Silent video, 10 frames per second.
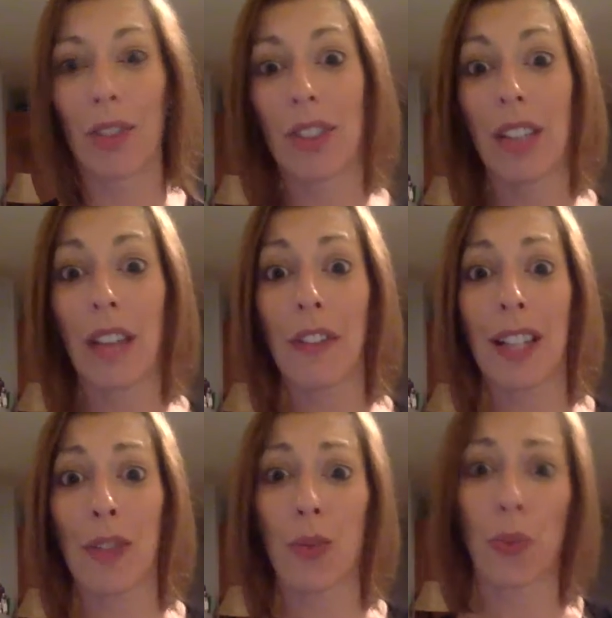nothing
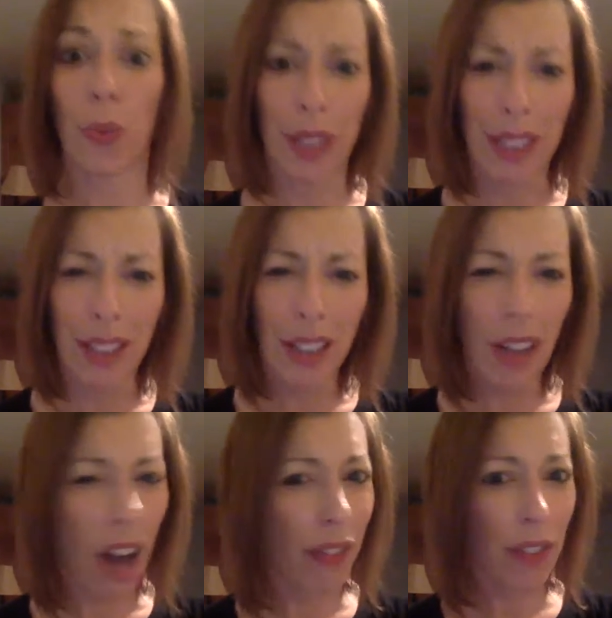that's really
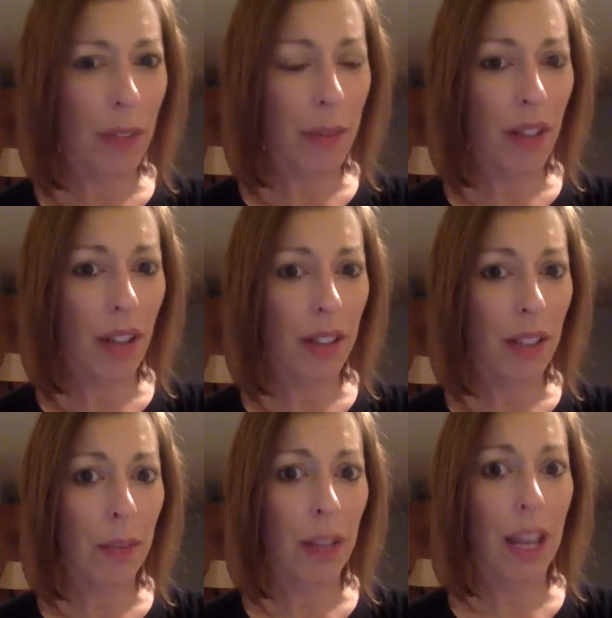off limits on
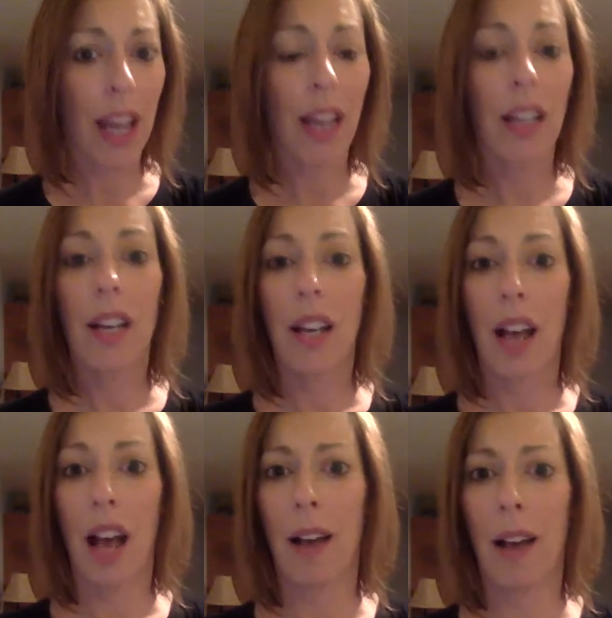this plan.
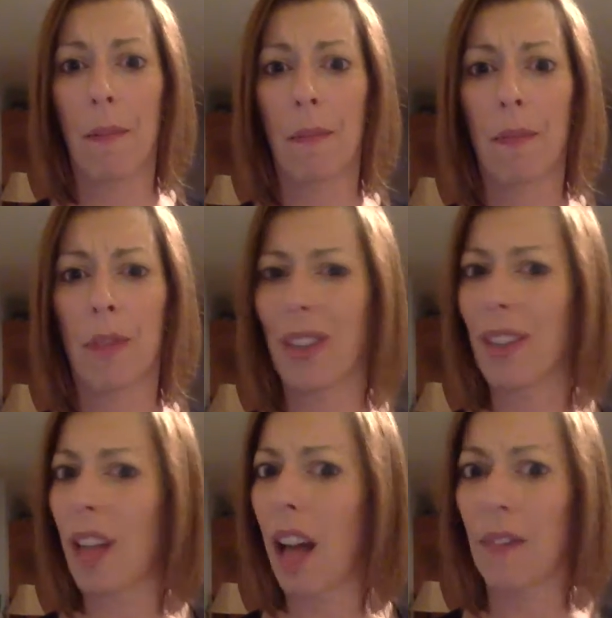There's a
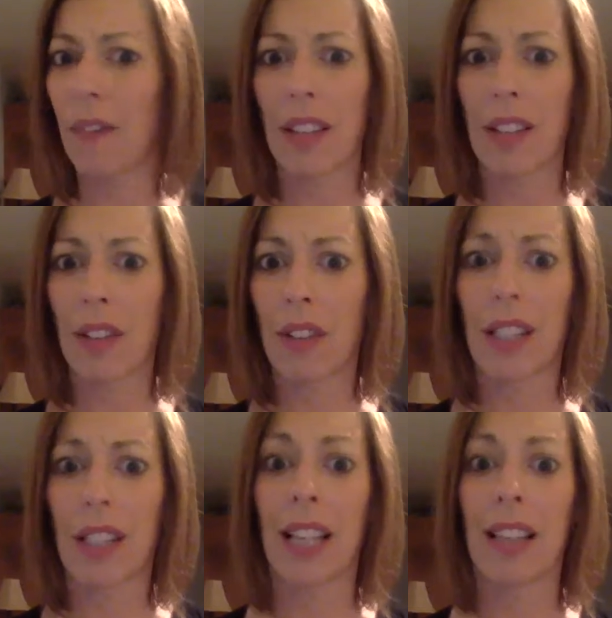lot of things out there
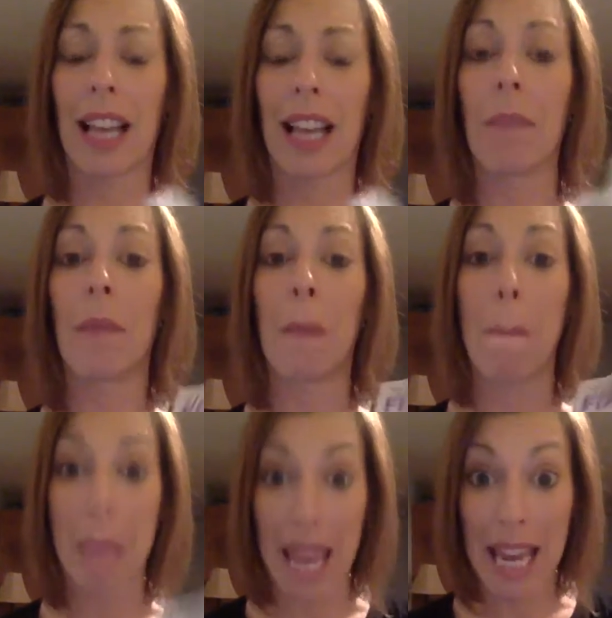that can be
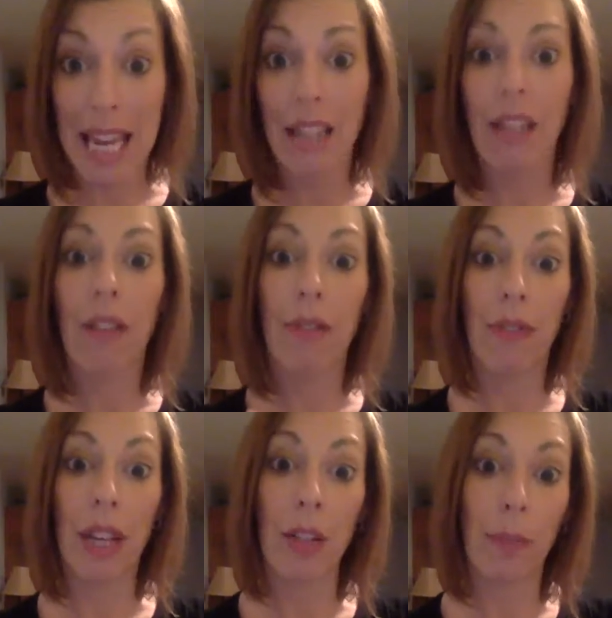made
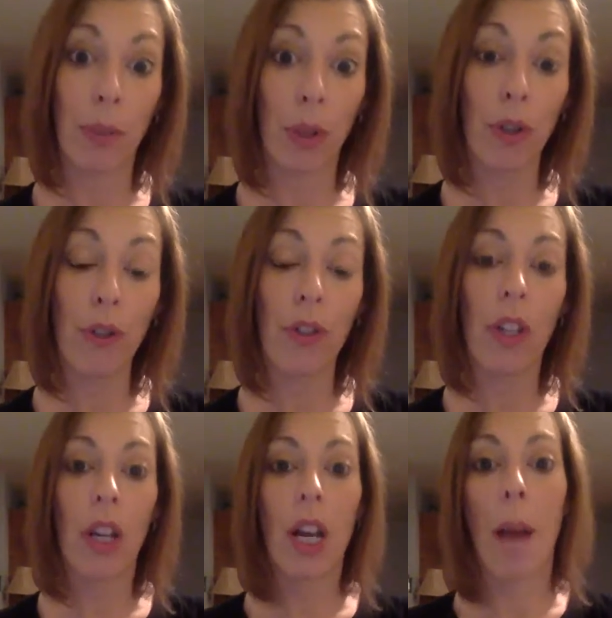Fix approved.
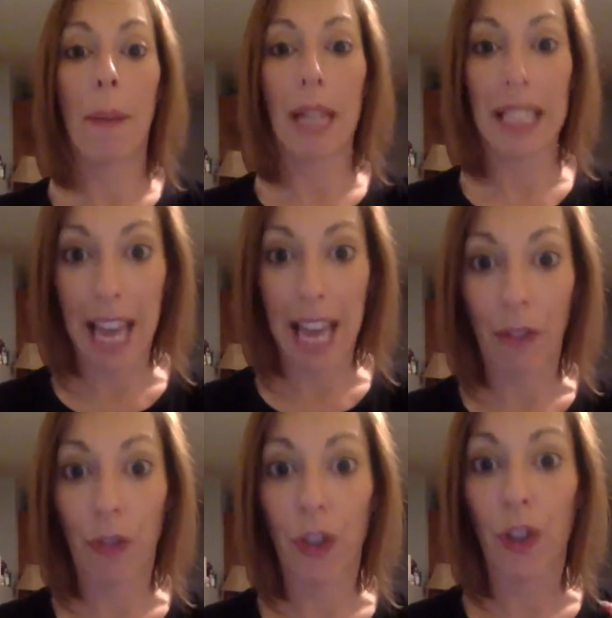But again,
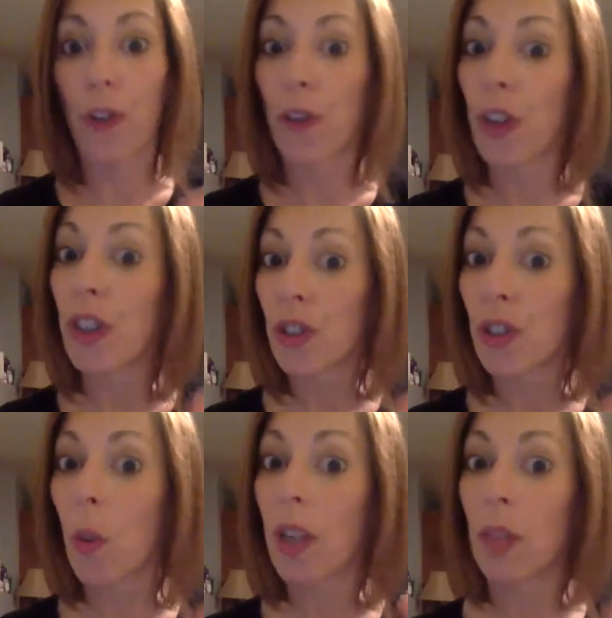for your first
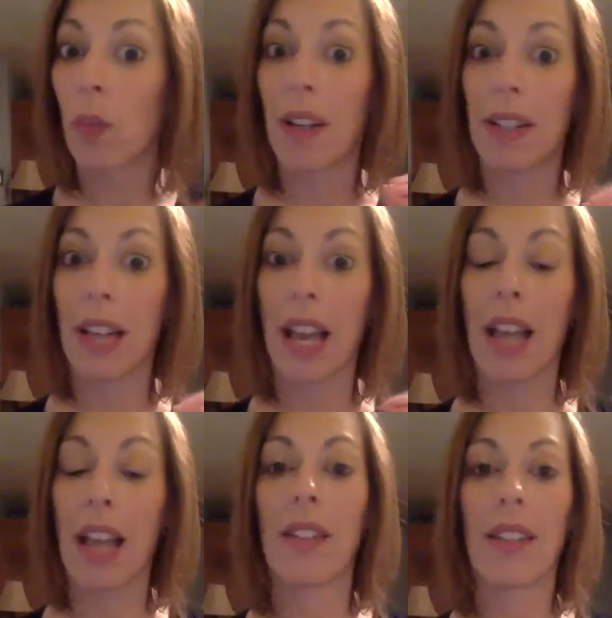21
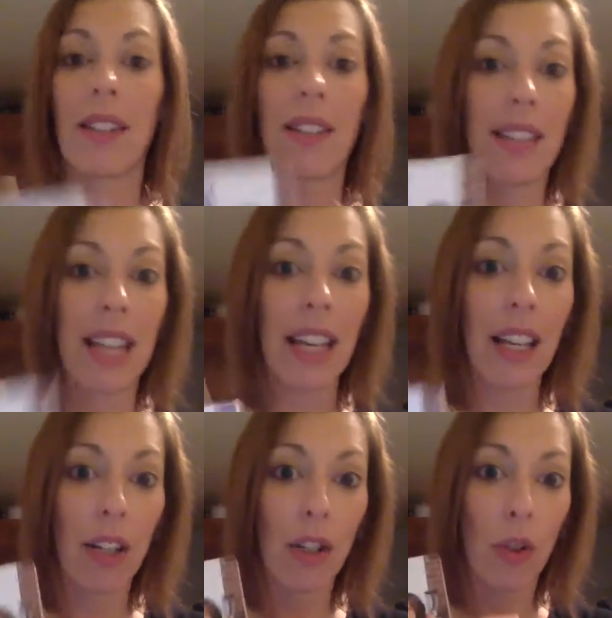days, stick
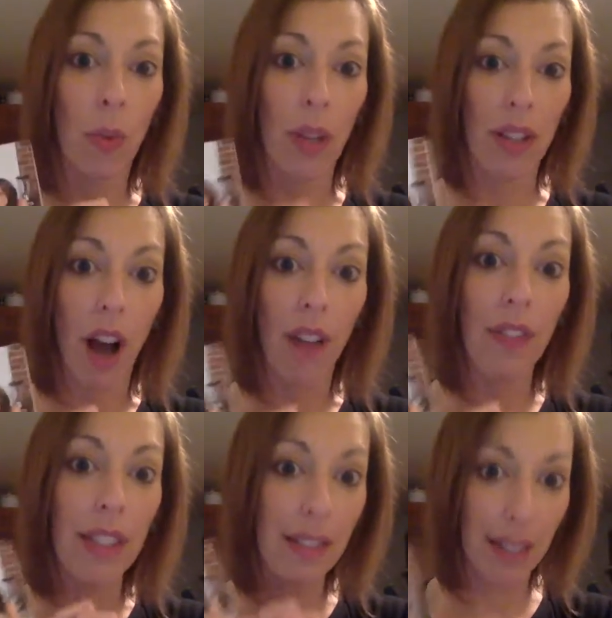to what's on
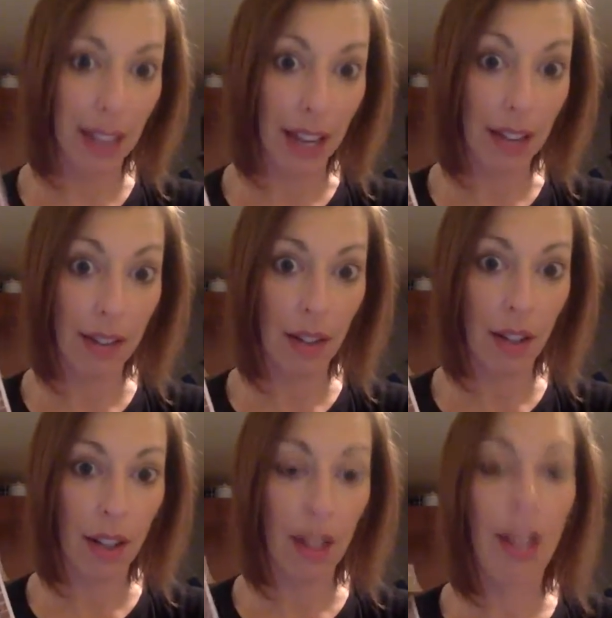this list.
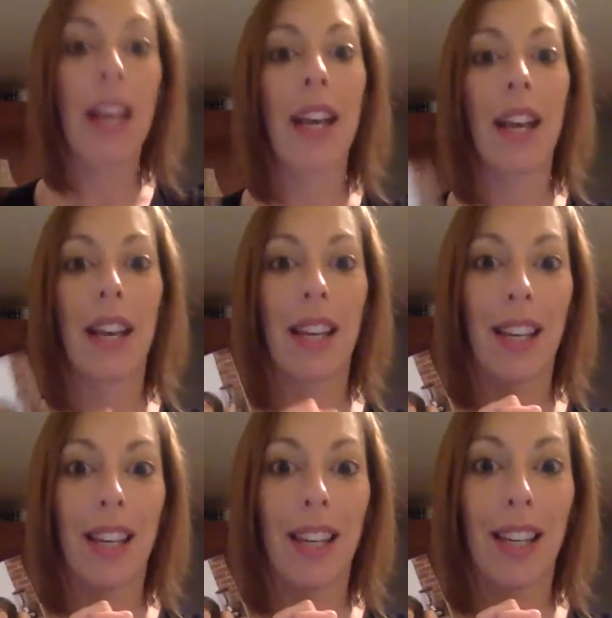
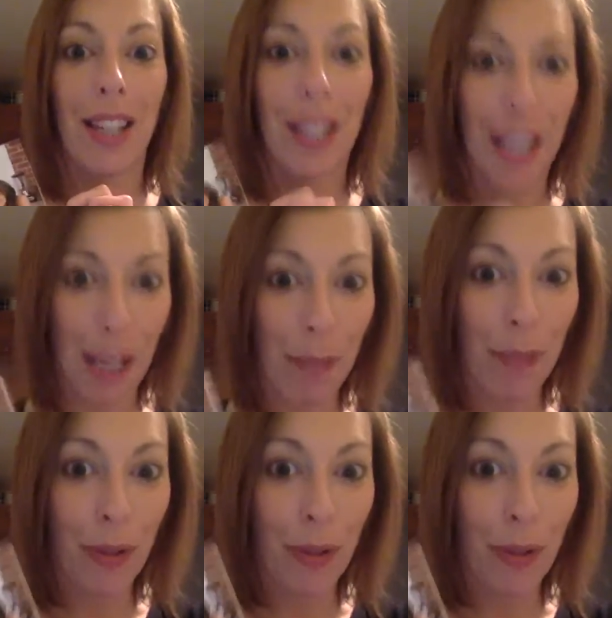Keep your